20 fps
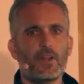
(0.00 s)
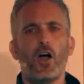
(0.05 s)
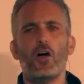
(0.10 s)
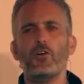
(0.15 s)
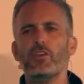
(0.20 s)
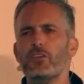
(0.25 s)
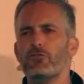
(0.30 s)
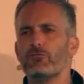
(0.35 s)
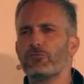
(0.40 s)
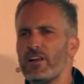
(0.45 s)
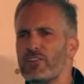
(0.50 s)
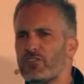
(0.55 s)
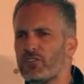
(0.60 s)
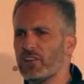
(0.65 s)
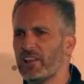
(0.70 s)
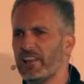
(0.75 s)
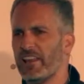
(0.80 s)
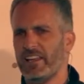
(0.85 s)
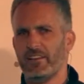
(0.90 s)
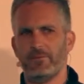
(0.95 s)
Only
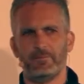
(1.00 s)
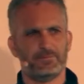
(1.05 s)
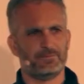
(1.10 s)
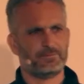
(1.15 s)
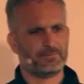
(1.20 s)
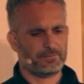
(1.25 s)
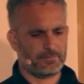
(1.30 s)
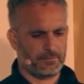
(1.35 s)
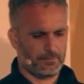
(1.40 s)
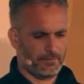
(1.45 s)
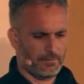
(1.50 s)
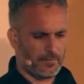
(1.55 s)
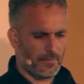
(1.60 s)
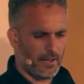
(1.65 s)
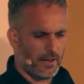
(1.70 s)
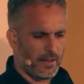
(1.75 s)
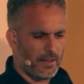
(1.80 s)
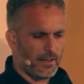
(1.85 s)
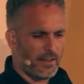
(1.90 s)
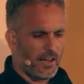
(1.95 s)
recently,
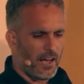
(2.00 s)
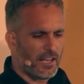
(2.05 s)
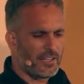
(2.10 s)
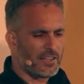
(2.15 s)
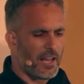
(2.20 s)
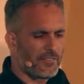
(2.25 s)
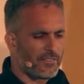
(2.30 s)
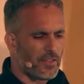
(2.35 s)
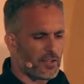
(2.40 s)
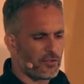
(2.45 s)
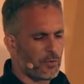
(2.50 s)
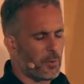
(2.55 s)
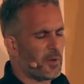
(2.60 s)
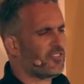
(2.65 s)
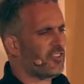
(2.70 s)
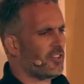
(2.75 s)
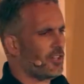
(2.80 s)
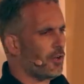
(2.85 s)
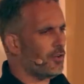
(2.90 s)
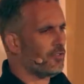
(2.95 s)
another
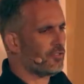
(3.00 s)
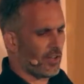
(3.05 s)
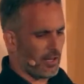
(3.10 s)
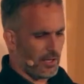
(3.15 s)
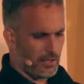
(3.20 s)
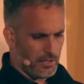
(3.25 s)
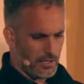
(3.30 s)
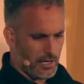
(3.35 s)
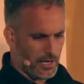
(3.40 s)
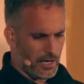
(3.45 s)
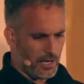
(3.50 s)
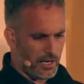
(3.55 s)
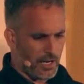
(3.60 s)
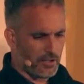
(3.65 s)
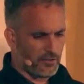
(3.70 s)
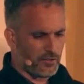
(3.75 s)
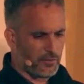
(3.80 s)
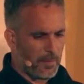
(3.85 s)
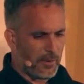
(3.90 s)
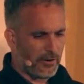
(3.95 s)
Twitter user, uh,
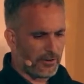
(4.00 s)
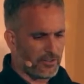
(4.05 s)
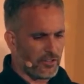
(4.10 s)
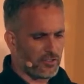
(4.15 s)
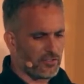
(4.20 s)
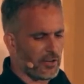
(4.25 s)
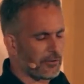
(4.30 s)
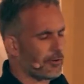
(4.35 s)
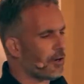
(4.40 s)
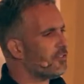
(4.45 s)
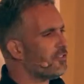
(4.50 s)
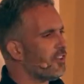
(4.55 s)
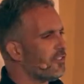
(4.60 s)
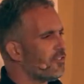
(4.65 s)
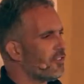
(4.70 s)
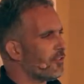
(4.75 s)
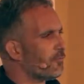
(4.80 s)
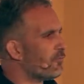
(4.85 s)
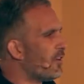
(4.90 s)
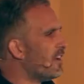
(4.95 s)
Conspirator Zero, did
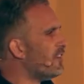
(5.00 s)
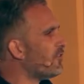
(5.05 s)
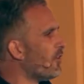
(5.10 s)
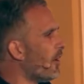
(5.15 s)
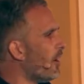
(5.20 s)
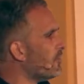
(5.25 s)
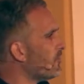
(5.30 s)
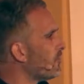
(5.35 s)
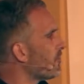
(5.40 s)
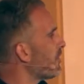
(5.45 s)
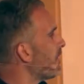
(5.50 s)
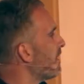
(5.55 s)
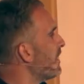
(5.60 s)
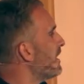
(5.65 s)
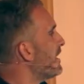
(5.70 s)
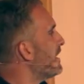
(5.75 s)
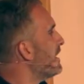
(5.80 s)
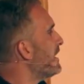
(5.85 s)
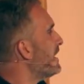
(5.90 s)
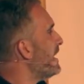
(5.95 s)
some research
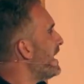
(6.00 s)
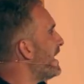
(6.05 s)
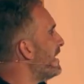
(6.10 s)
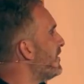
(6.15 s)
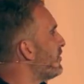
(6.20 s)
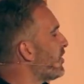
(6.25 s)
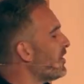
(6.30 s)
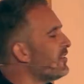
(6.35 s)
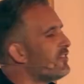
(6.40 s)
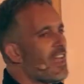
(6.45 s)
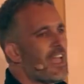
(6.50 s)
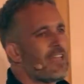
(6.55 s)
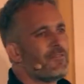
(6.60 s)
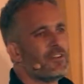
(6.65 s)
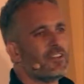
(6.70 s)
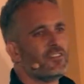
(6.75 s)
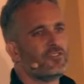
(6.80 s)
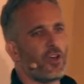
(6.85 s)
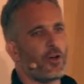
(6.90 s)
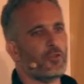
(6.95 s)
into
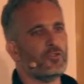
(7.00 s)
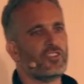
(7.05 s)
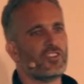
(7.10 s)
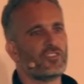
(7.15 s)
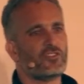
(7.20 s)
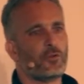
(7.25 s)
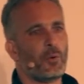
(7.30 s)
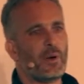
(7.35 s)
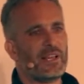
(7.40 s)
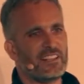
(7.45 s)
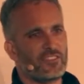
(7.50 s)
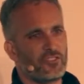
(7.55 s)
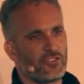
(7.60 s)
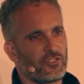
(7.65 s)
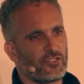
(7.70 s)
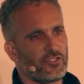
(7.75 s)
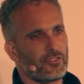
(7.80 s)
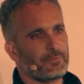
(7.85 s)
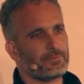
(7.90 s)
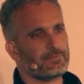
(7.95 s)
David Jones's
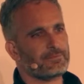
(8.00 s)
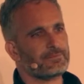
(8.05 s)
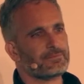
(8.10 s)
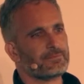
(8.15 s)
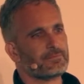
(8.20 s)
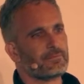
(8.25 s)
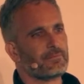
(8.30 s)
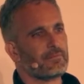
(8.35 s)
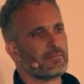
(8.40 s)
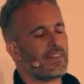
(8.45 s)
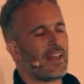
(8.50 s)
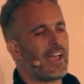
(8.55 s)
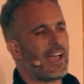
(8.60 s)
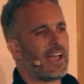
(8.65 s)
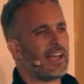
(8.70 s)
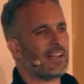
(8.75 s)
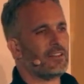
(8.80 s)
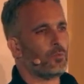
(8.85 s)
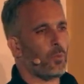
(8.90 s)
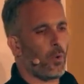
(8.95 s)
tweets
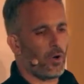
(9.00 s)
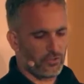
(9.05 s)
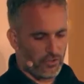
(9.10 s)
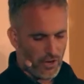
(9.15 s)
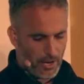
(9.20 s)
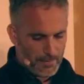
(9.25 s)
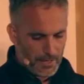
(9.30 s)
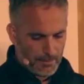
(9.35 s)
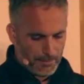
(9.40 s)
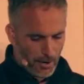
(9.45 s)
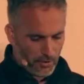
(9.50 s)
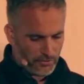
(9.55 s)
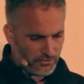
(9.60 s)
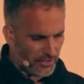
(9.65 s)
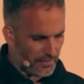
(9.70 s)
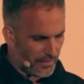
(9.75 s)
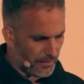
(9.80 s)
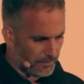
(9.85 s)
and what time he posted